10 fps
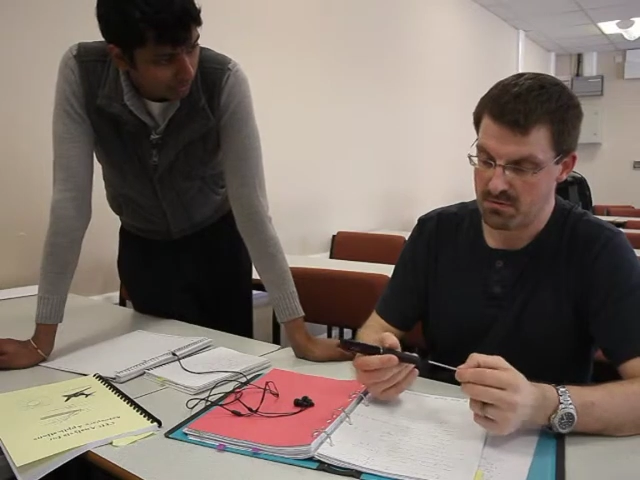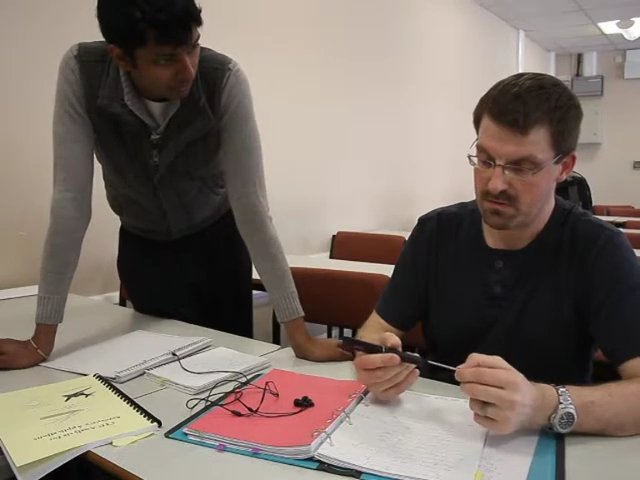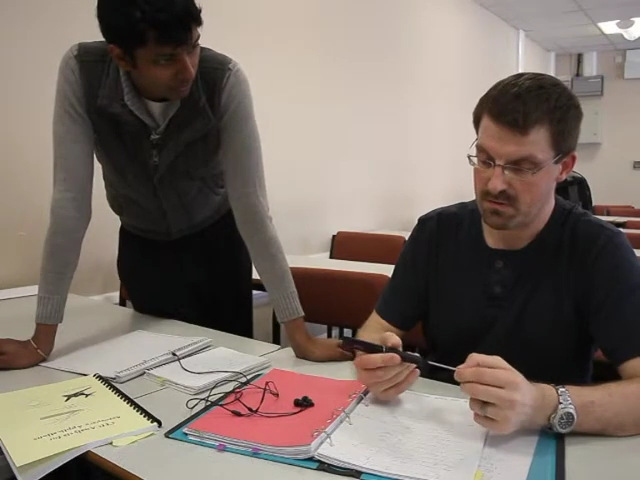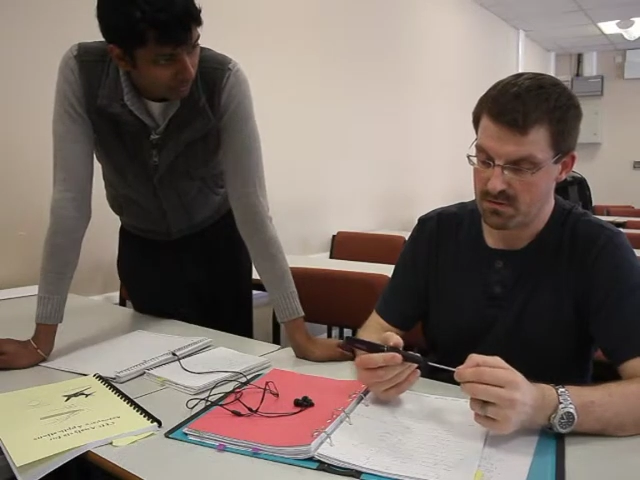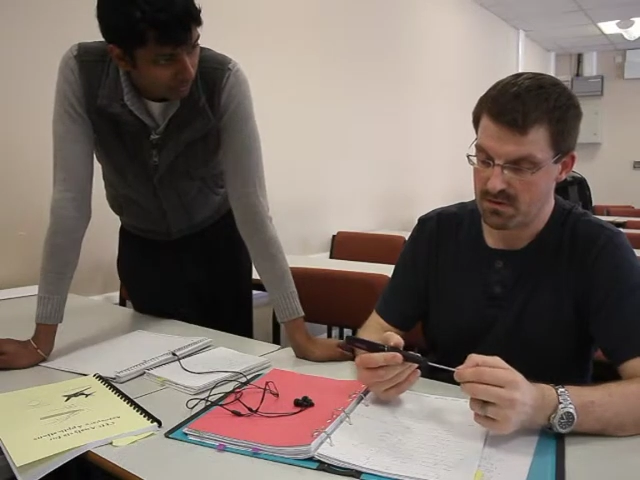
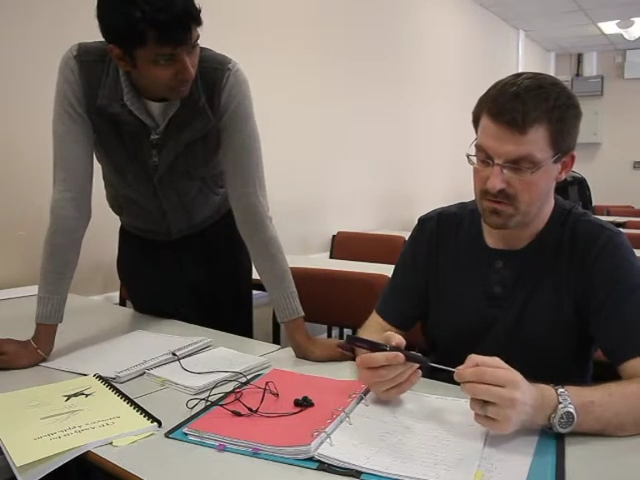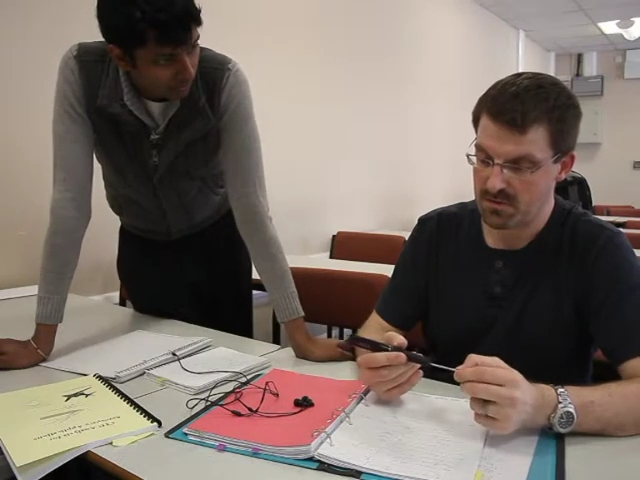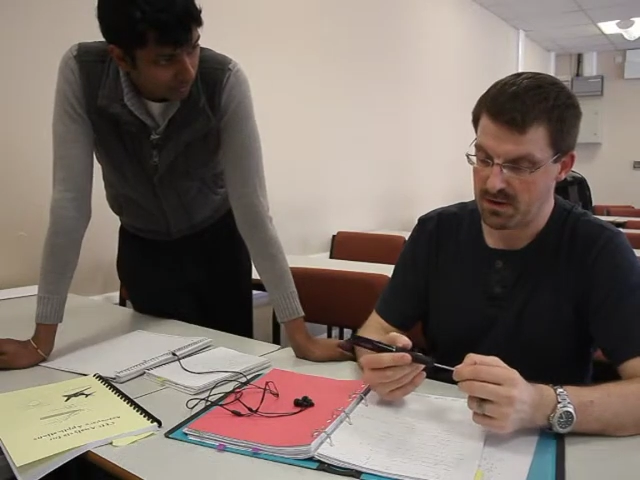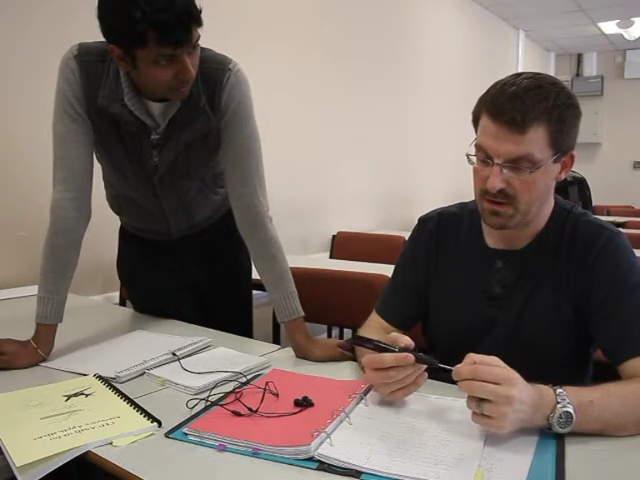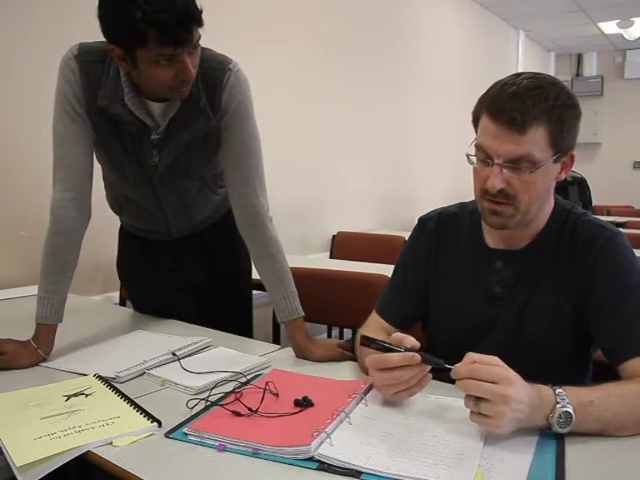since I've
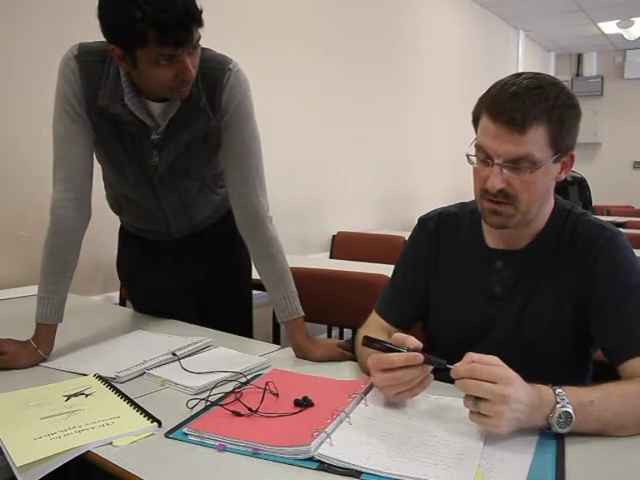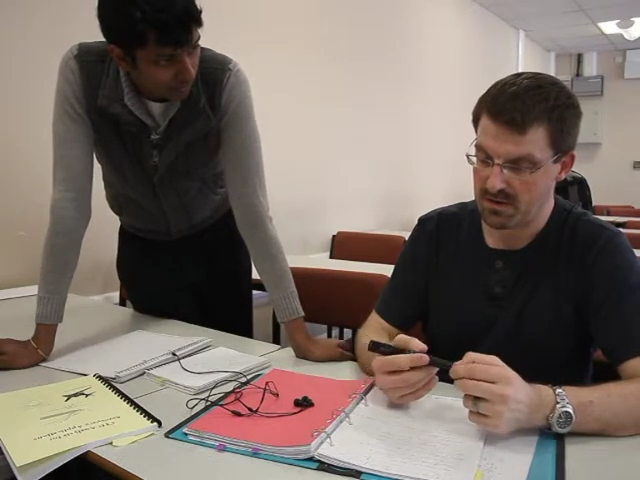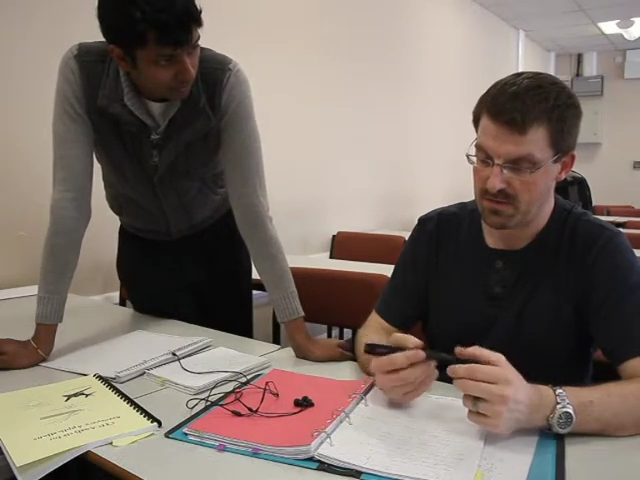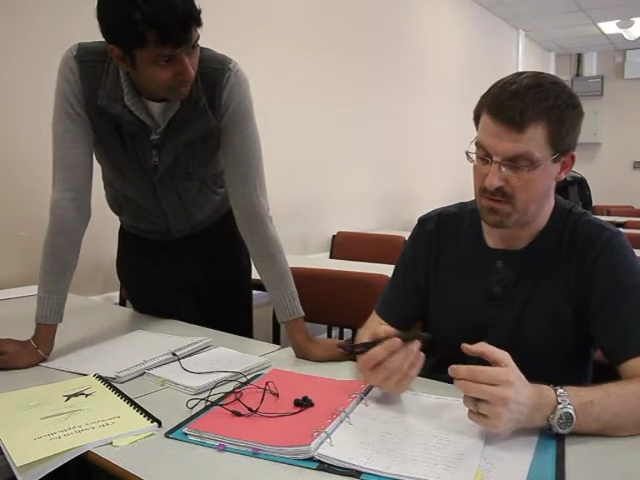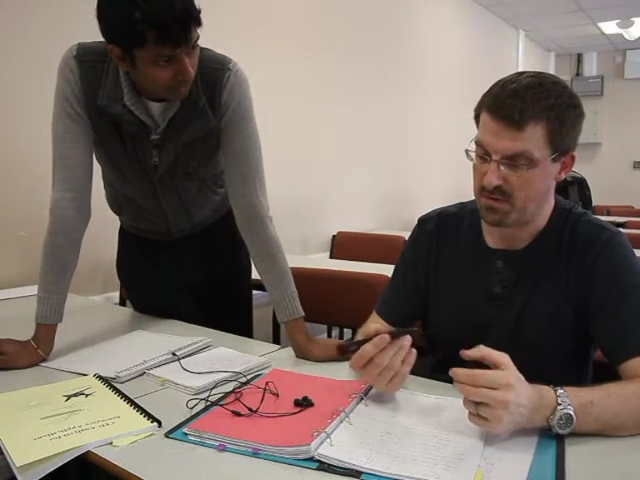been here. This
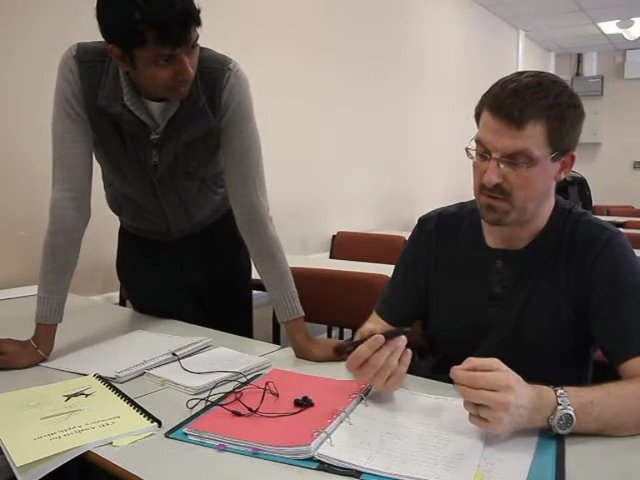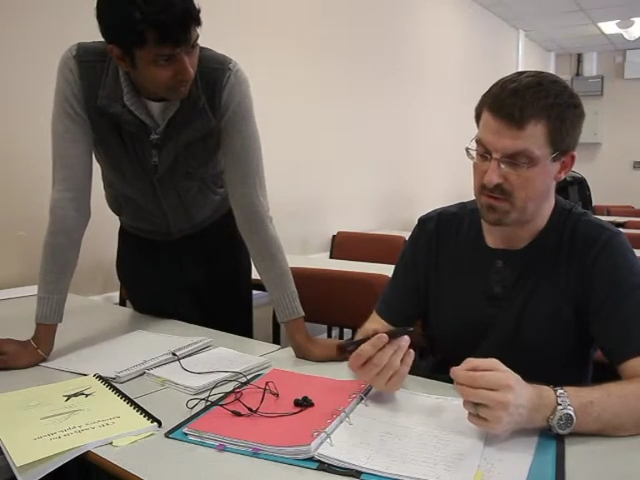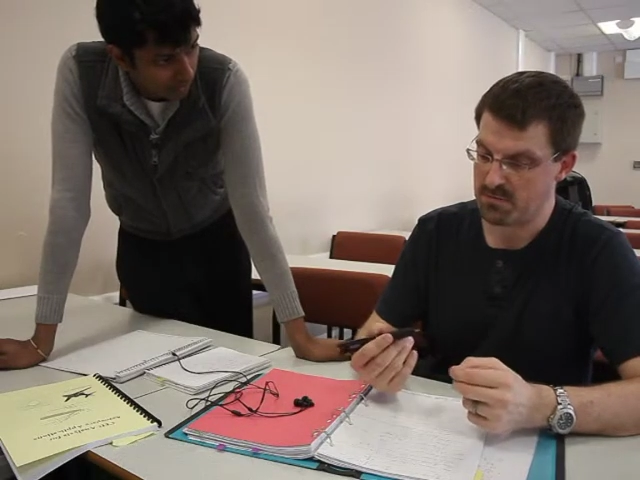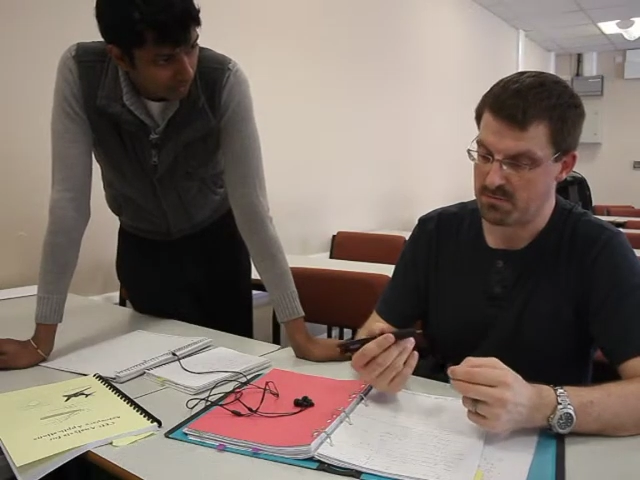is my third.